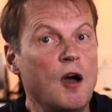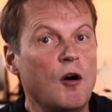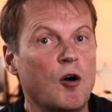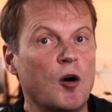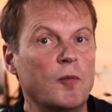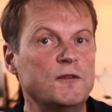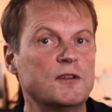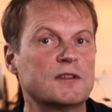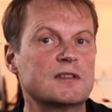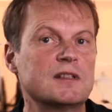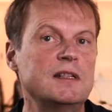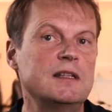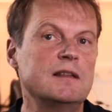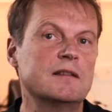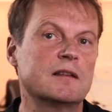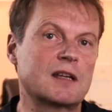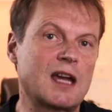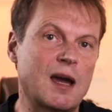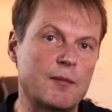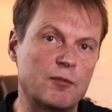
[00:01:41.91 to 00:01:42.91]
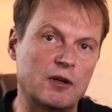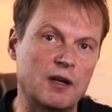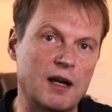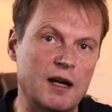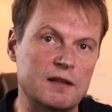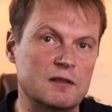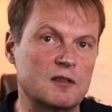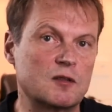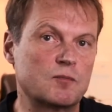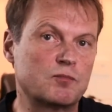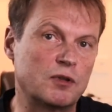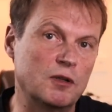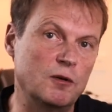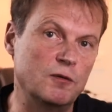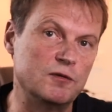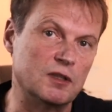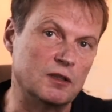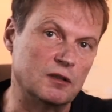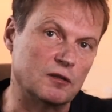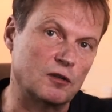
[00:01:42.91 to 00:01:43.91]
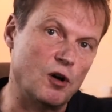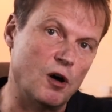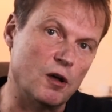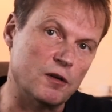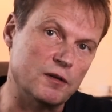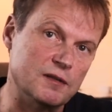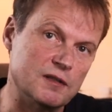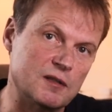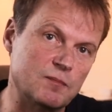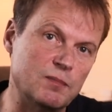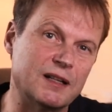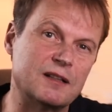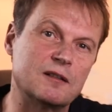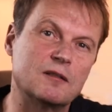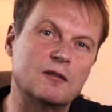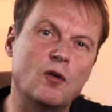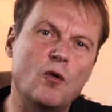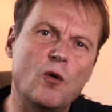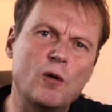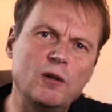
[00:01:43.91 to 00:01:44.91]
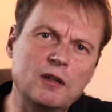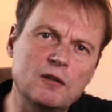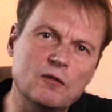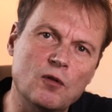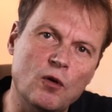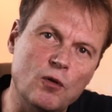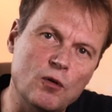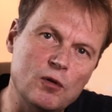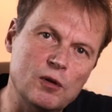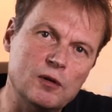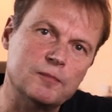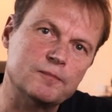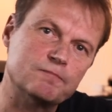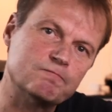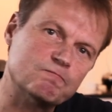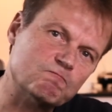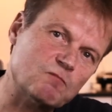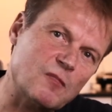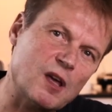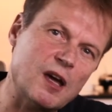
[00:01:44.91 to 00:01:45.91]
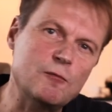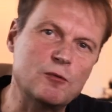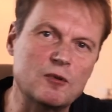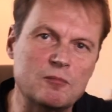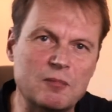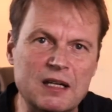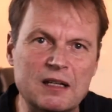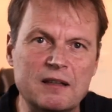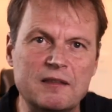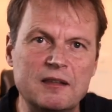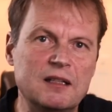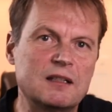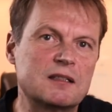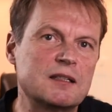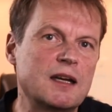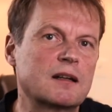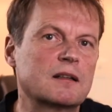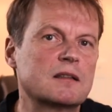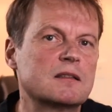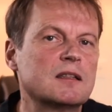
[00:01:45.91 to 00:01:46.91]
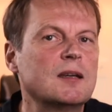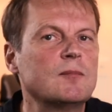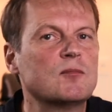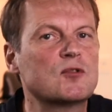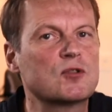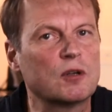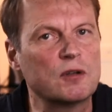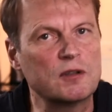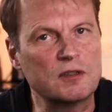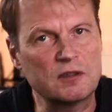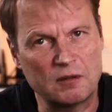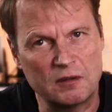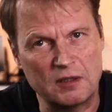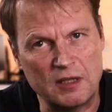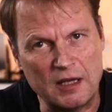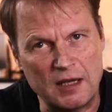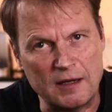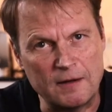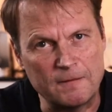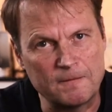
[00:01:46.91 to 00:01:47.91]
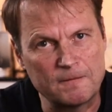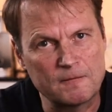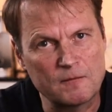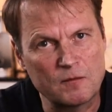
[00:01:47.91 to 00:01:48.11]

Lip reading: Obviously, the camera has its pros and cons, but all in all, I would make the exact same choice today.